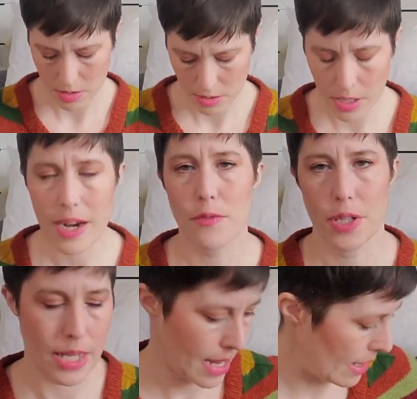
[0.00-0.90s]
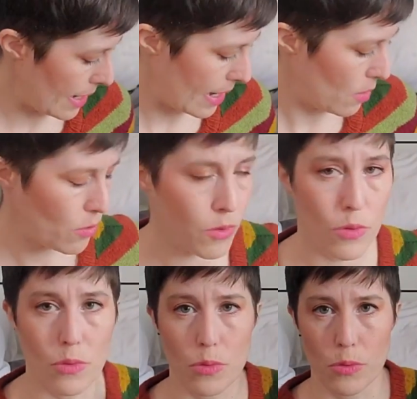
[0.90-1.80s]
not every day. Like, I don't
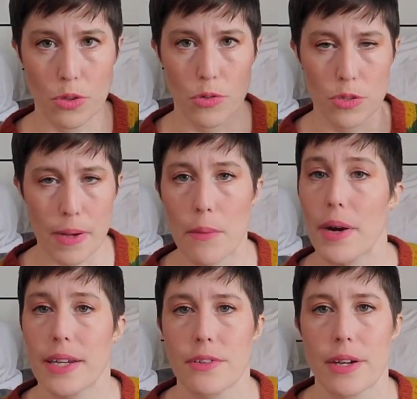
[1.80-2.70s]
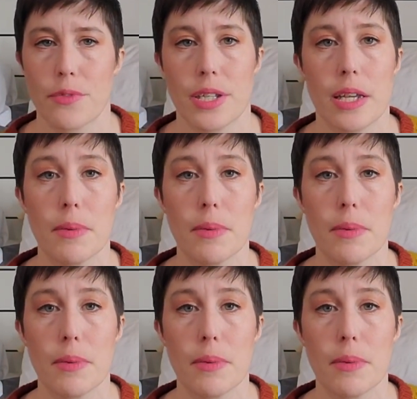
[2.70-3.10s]
use my winder every day,